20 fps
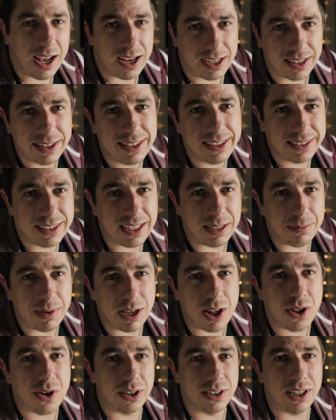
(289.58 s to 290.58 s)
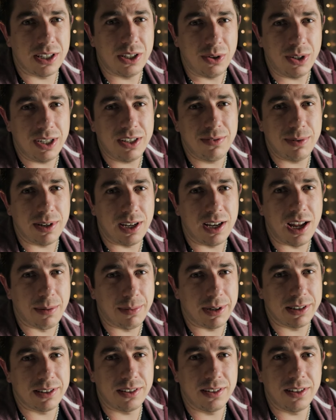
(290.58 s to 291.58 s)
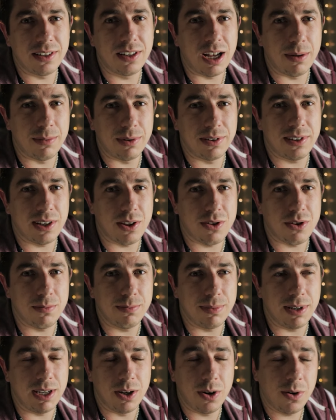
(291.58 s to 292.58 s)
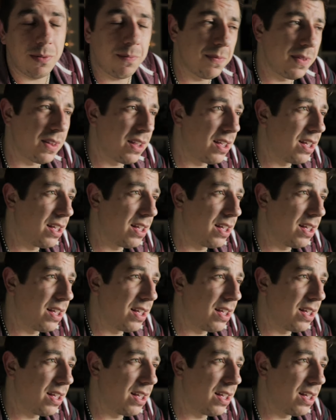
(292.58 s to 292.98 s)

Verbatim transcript: Until then, make sure that you leave me a like button in the comment section below,